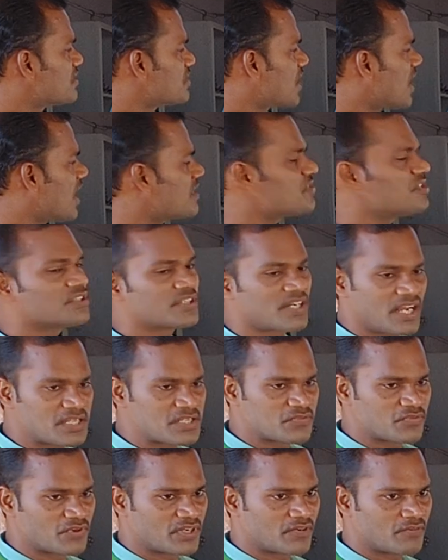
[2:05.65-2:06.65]
charge
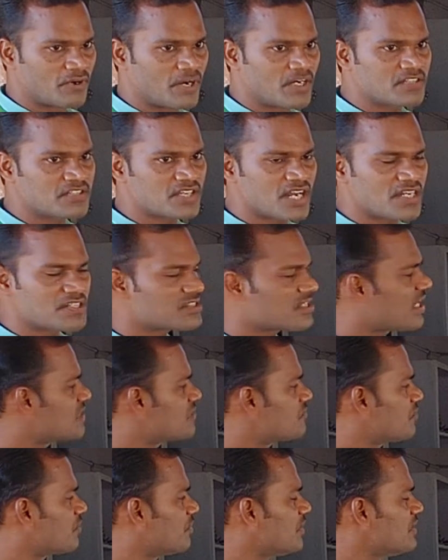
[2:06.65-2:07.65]
transfer. What charge
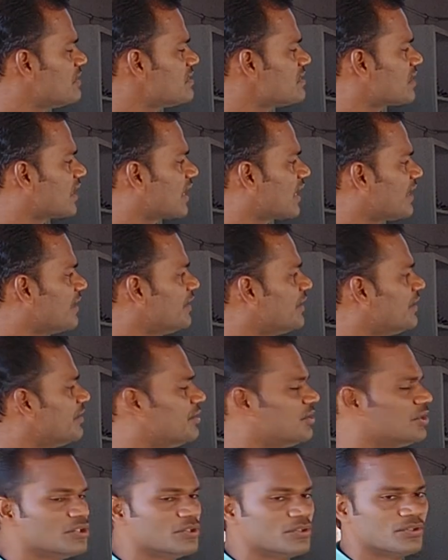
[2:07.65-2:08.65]
transfer means? Current
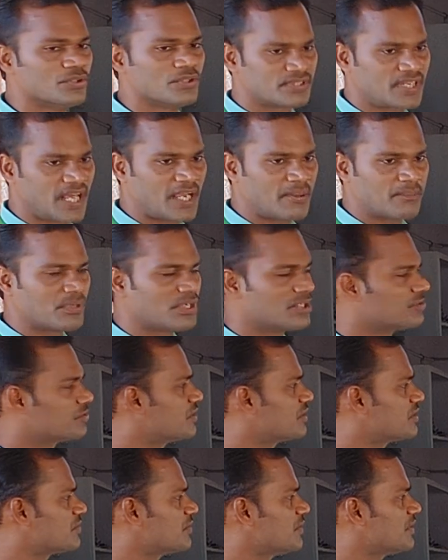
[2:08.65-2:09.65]
into time. So
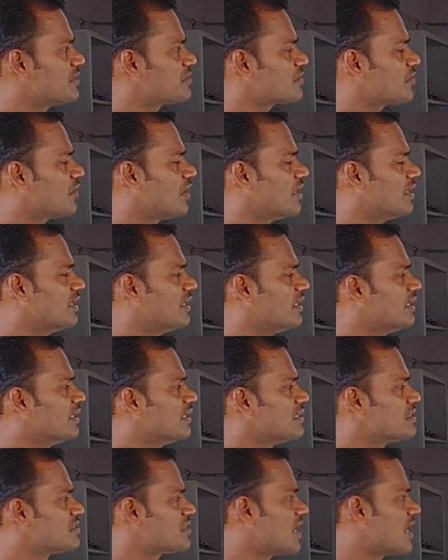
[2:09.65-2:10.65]
that's why it is called
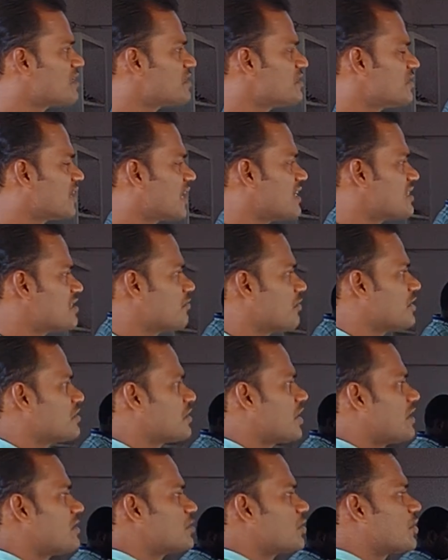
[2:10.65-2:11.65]
charge transfer, is
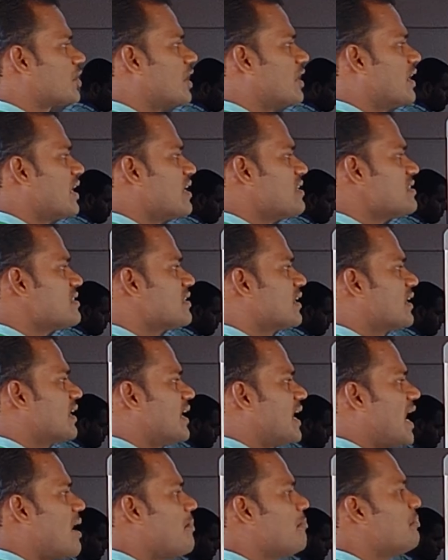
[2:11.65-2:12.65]
also called as
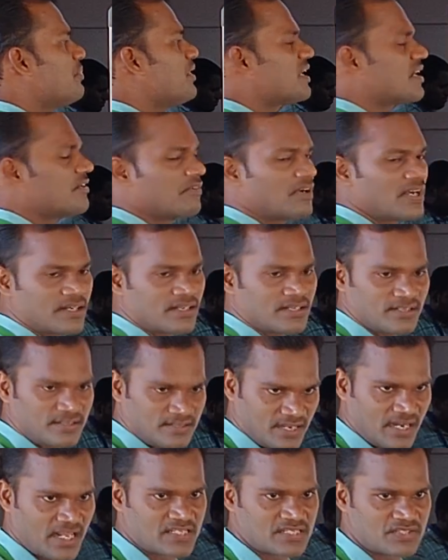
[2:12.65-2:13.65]
ampere hour
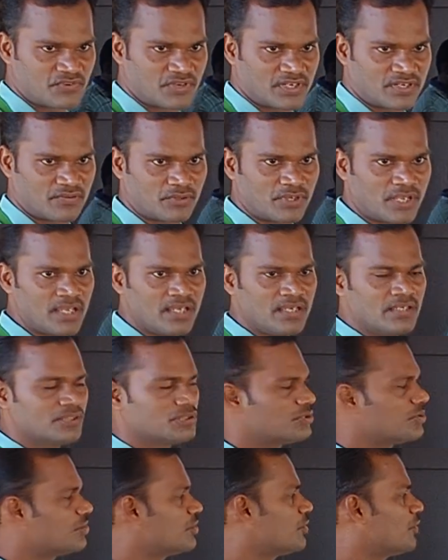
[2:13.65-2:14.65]
transfer. Okay,
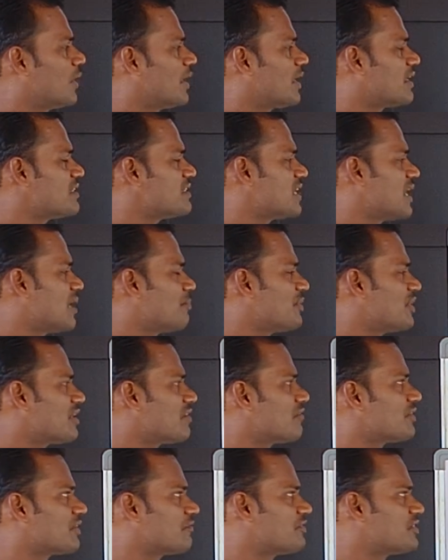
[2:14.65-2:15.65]
so what is ampere
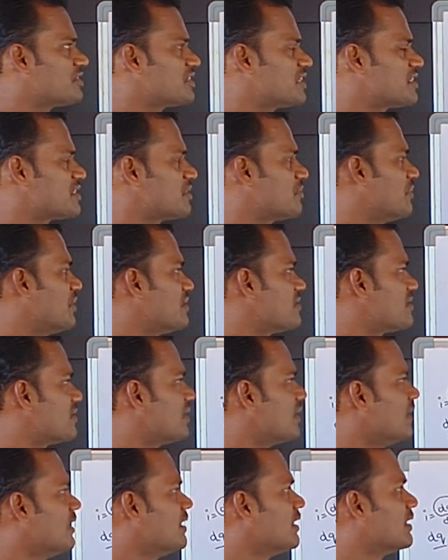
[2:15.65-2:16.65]
hour efficiency means?
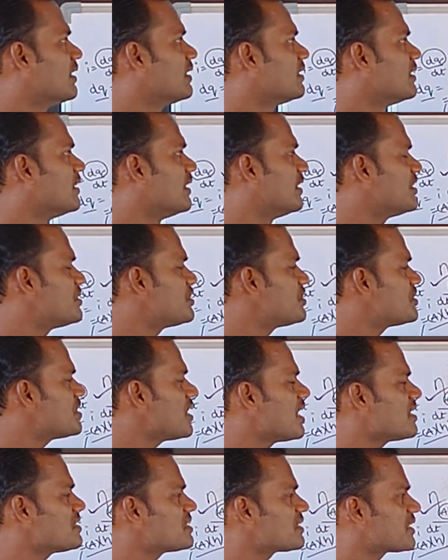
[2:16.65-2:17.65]

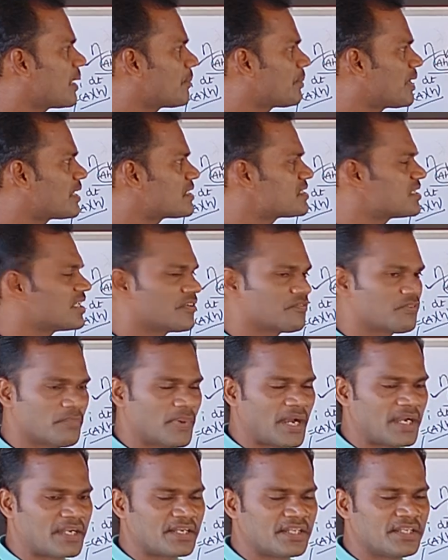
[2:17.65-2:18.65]
Discharge capacity of a
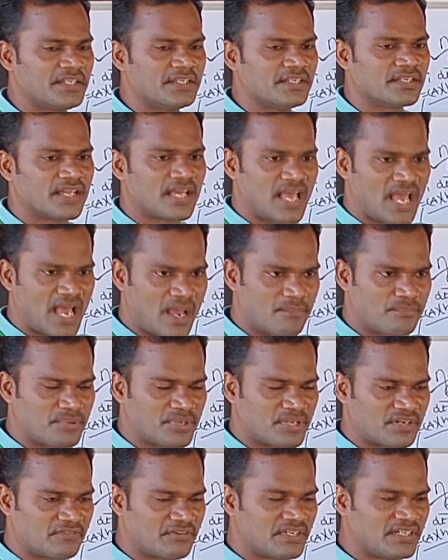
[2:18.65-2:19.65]
battery in
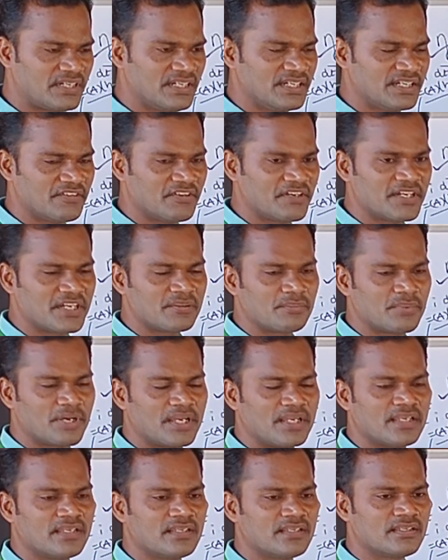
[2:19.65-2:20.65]
ampere hour divided
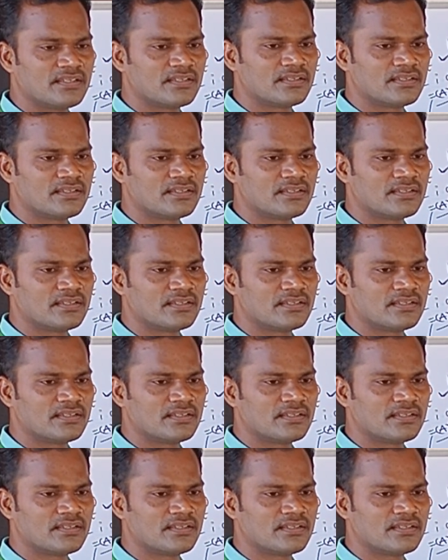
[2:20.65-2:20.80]
by